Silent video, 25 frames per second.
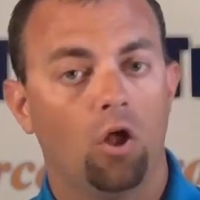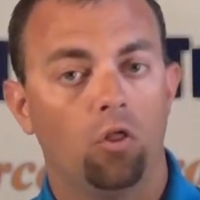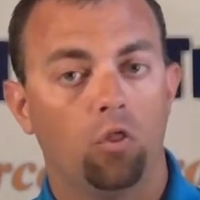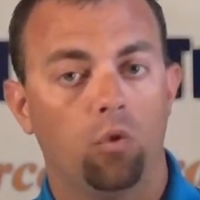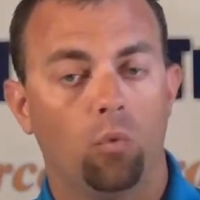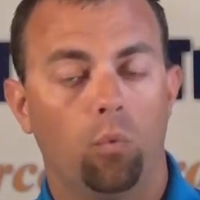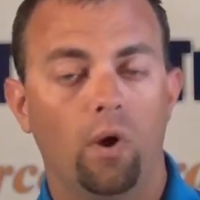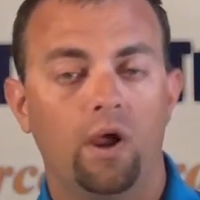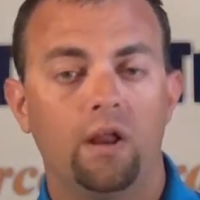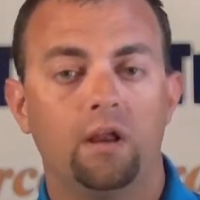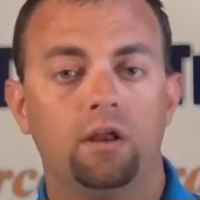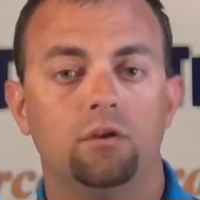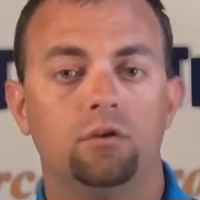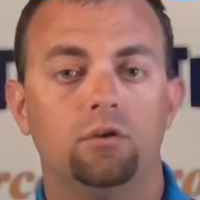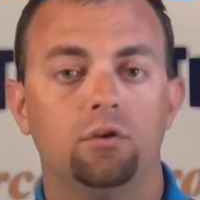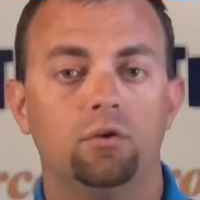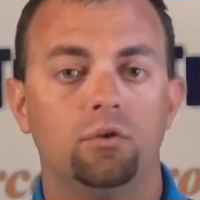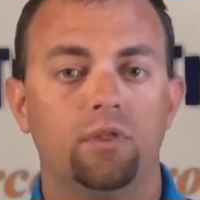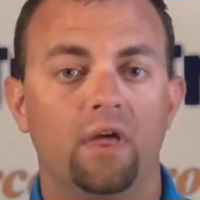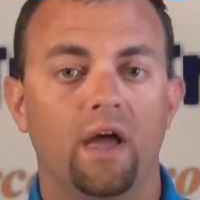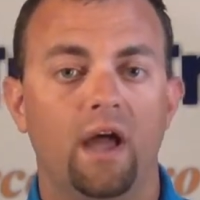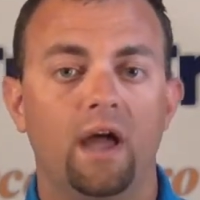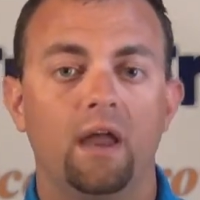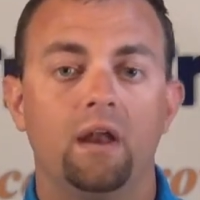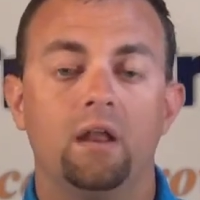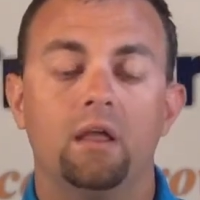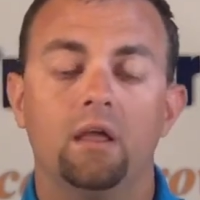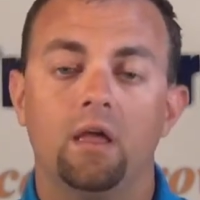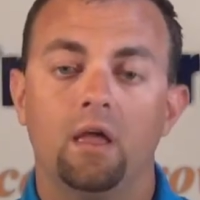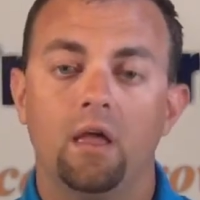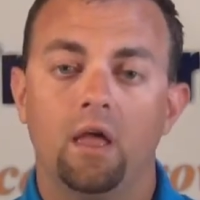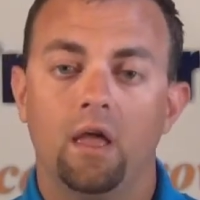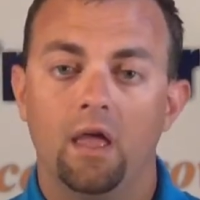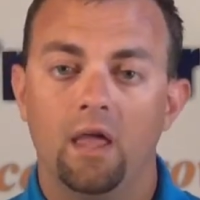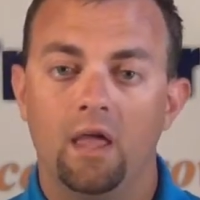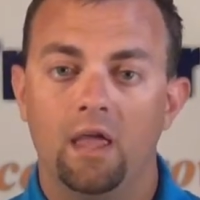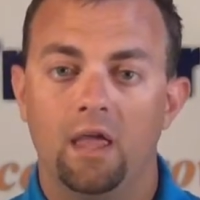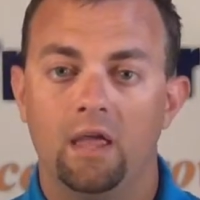The way to do that
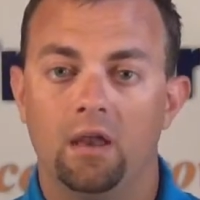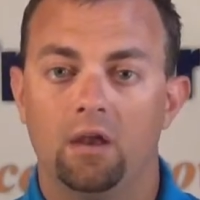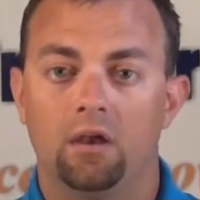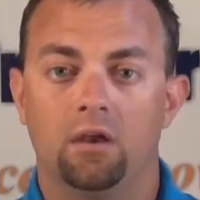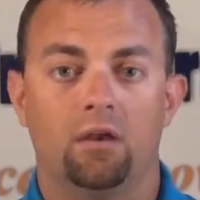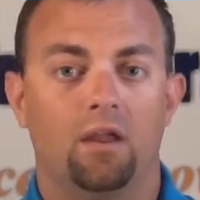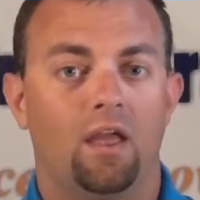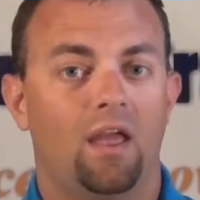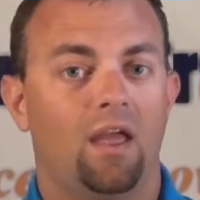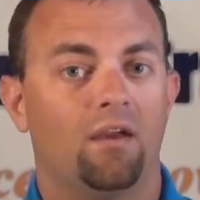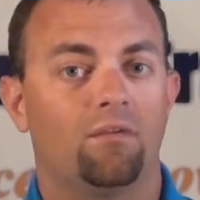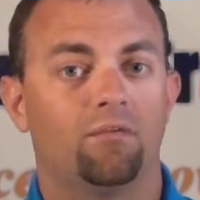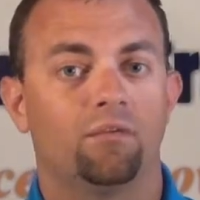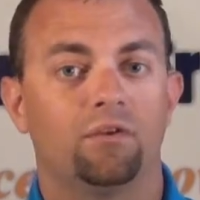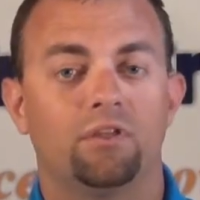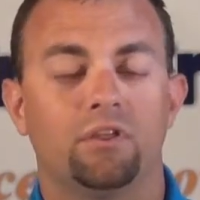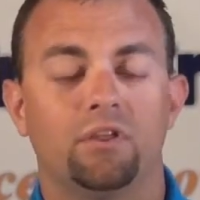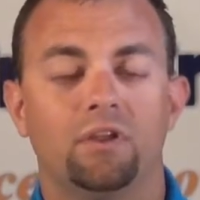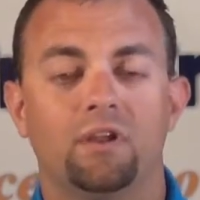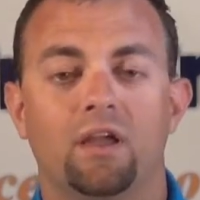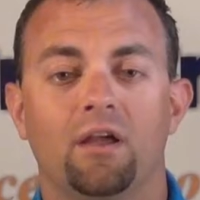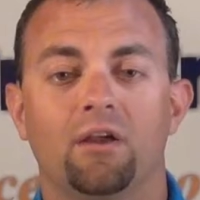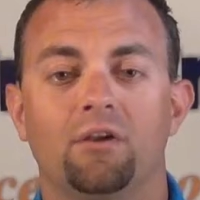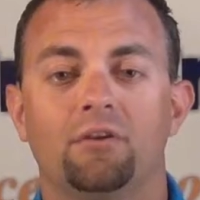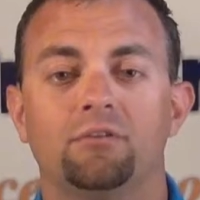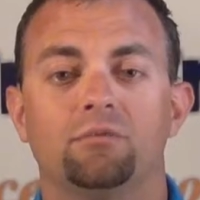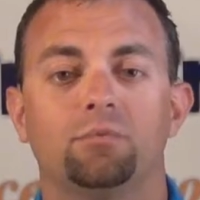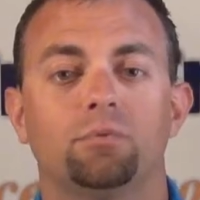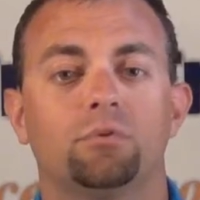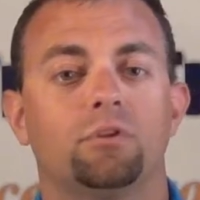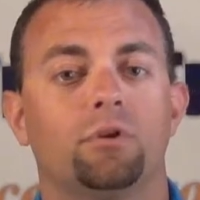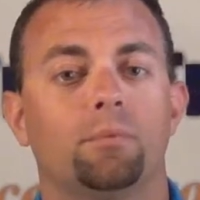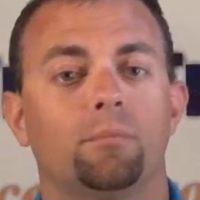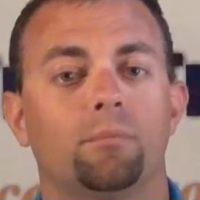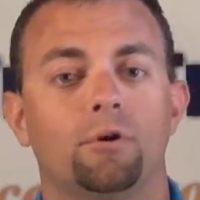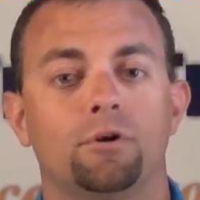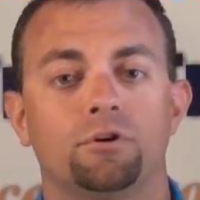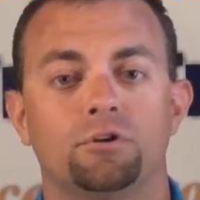in everything else
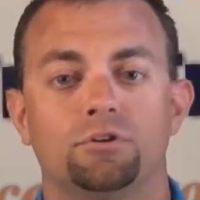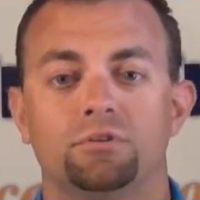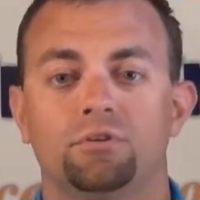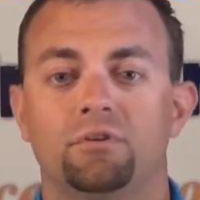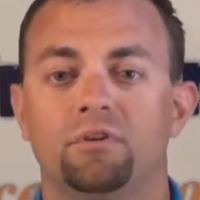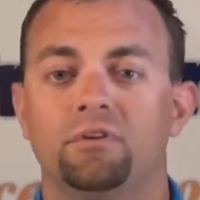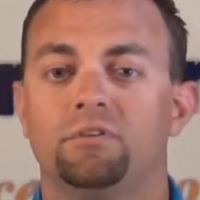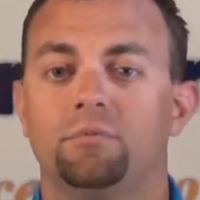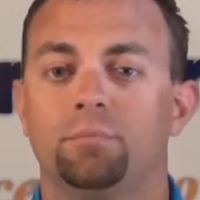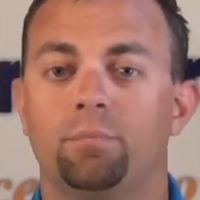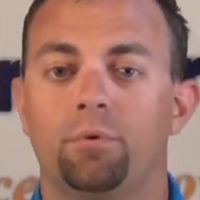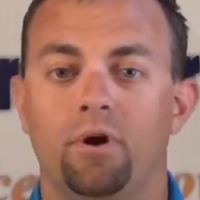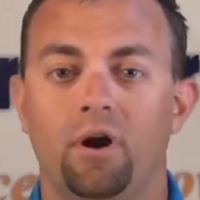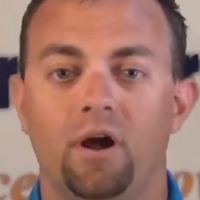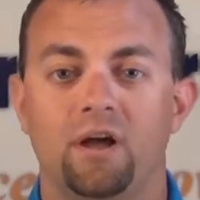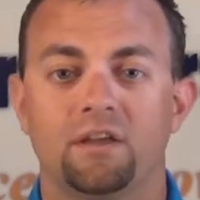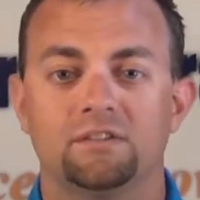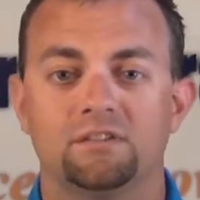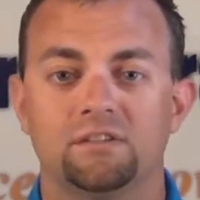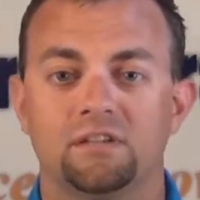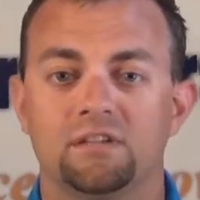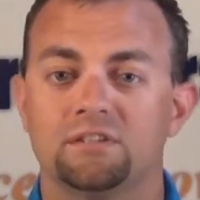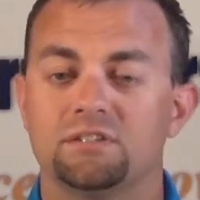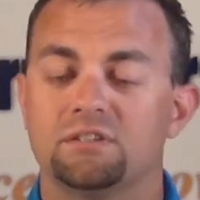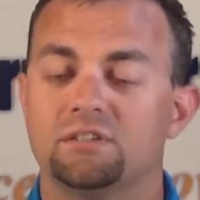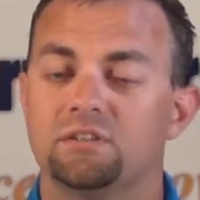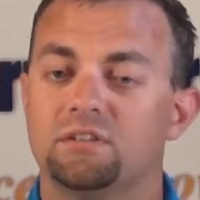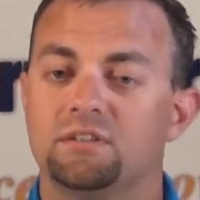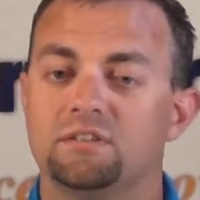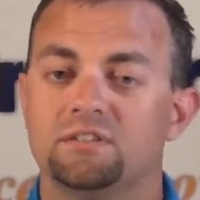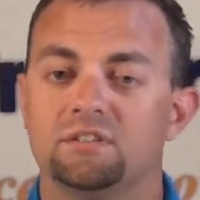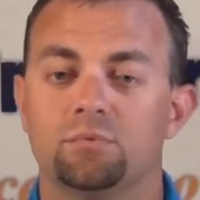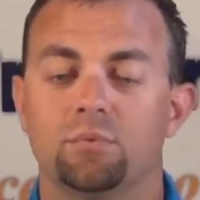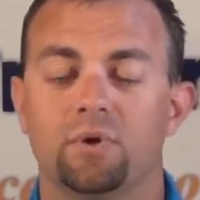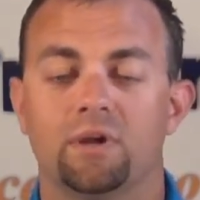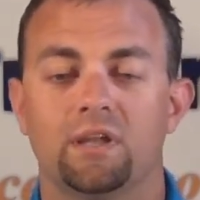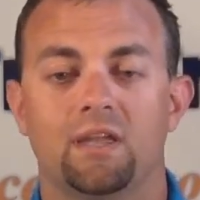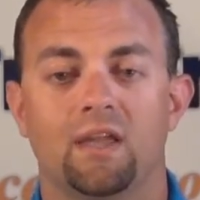with commercial as a process, at
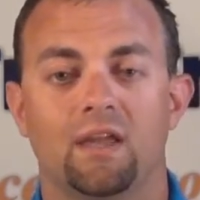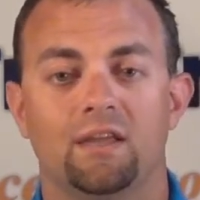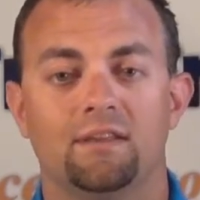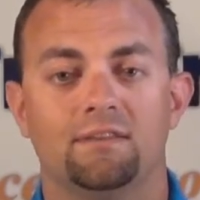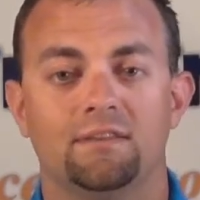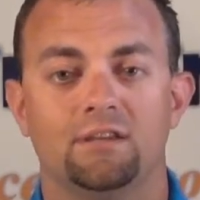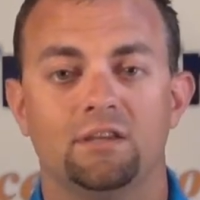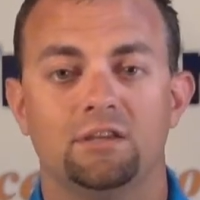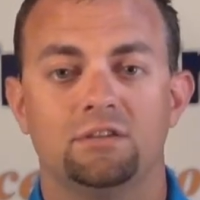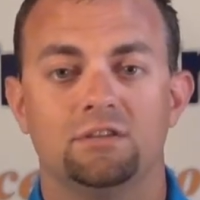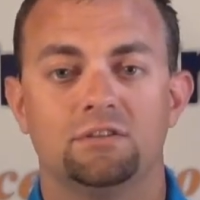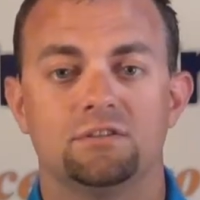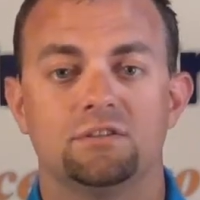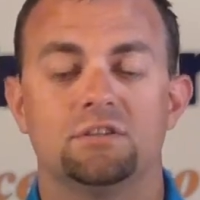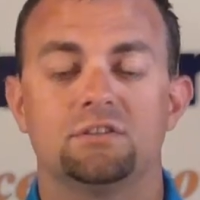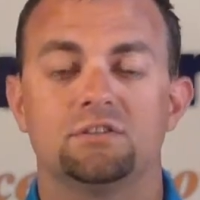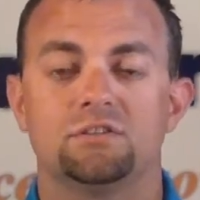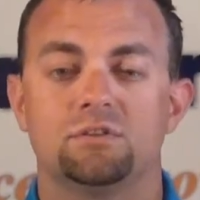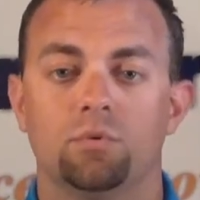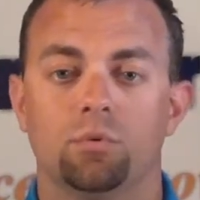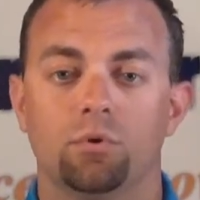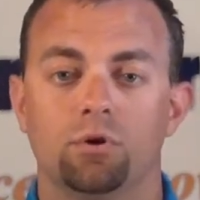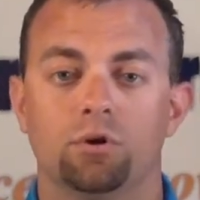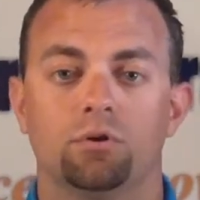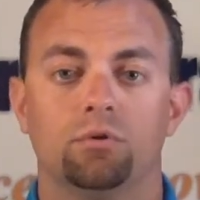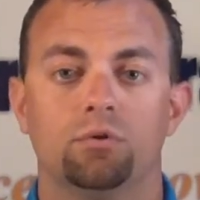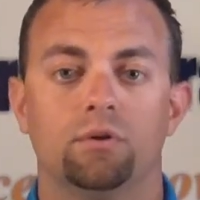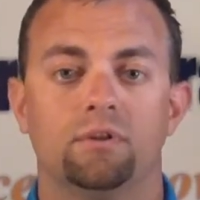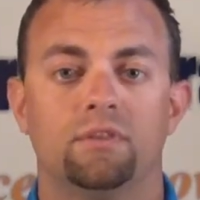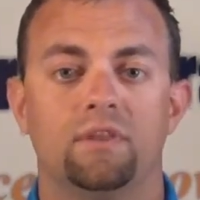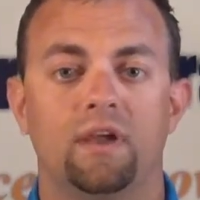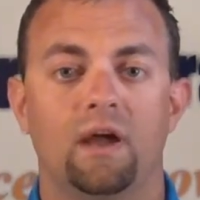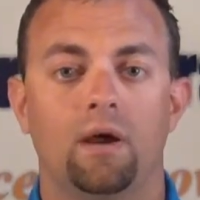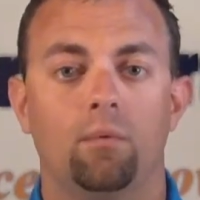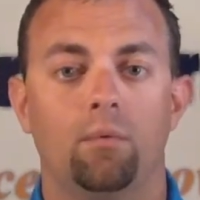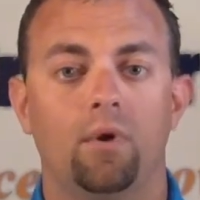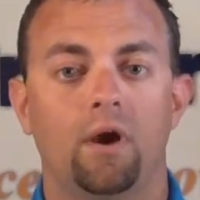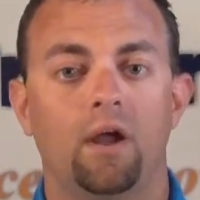least the way Ken teaches it, so we're doing
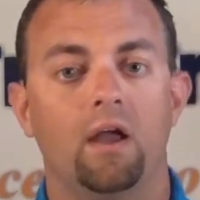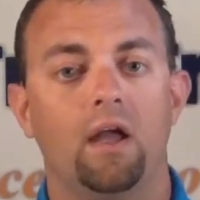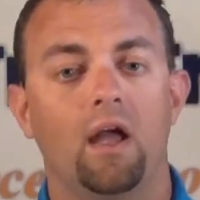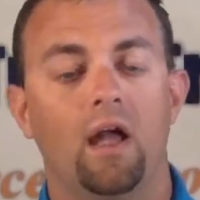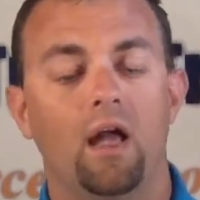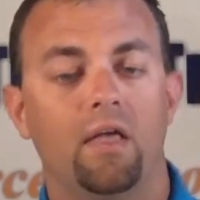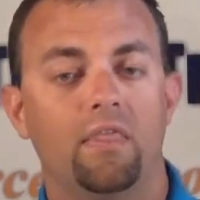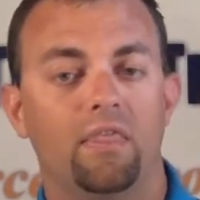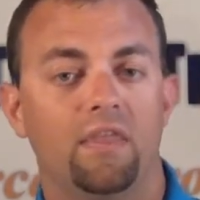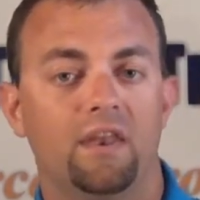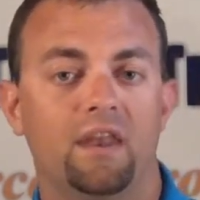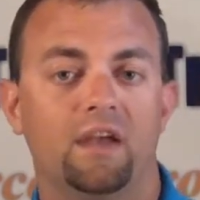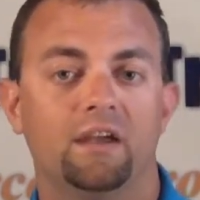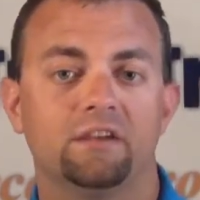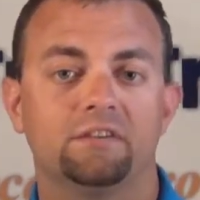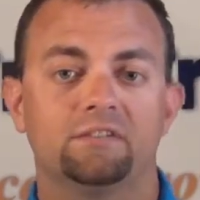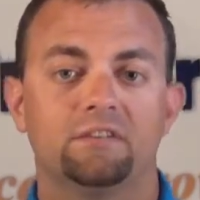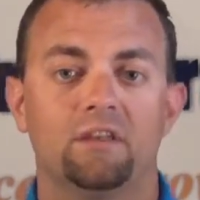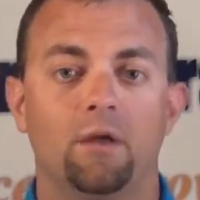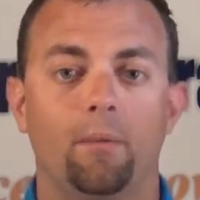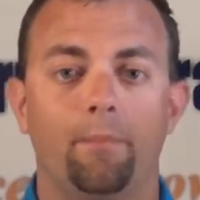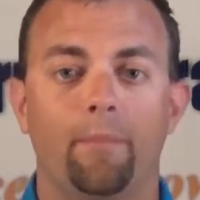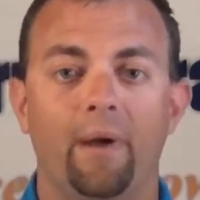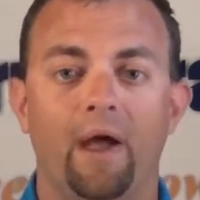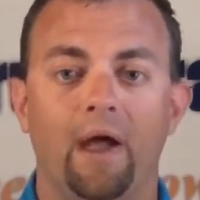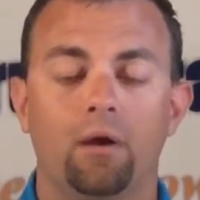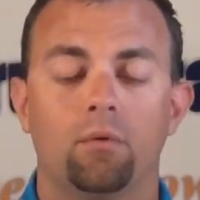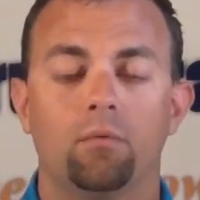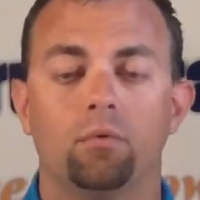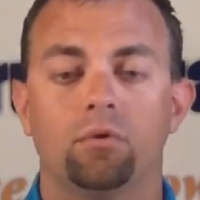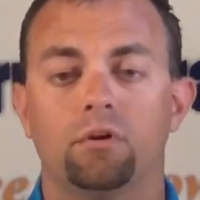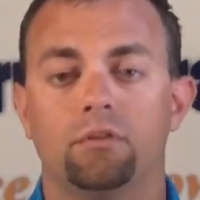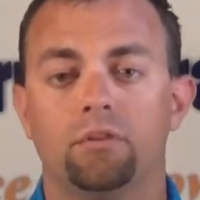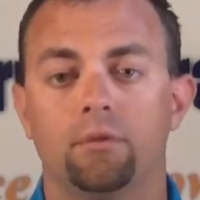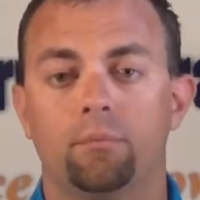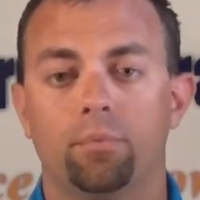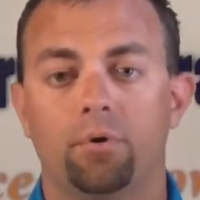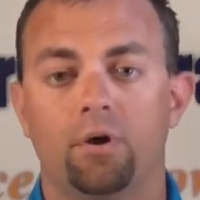it that way, the next step
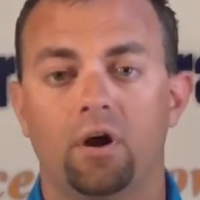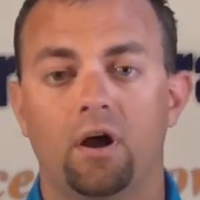backward in the